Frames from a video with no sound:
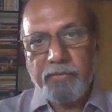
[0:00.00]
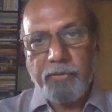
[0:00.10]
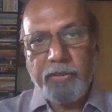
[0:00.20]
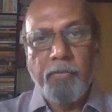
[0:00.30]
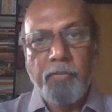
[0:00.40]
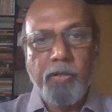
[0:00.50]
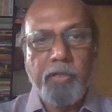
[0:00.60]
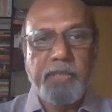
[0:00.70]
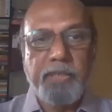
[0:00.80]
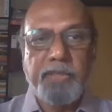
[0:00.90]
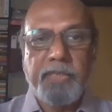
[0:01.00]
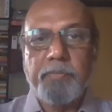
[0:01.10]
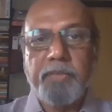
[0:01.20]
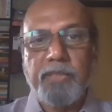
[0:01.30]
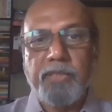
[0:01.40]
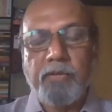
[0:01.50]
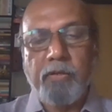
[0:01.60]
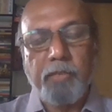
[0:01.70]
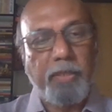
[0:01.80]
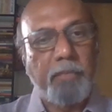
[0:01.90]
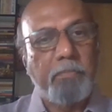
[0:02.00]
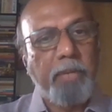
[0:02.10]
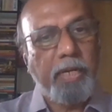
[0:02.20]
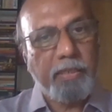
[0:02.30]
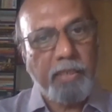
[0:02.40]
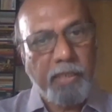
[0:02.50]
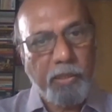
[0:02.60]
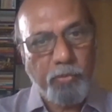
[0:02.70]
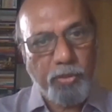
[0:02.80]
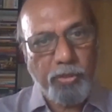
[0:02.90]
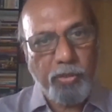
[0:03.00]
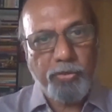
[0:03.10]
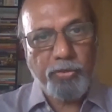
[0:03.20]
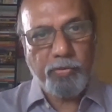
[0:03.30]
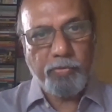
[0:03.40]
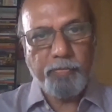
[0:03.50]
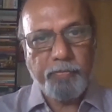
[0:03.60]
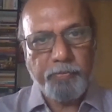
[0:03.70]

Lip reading: for the moribund Japanese economy, but it was not so.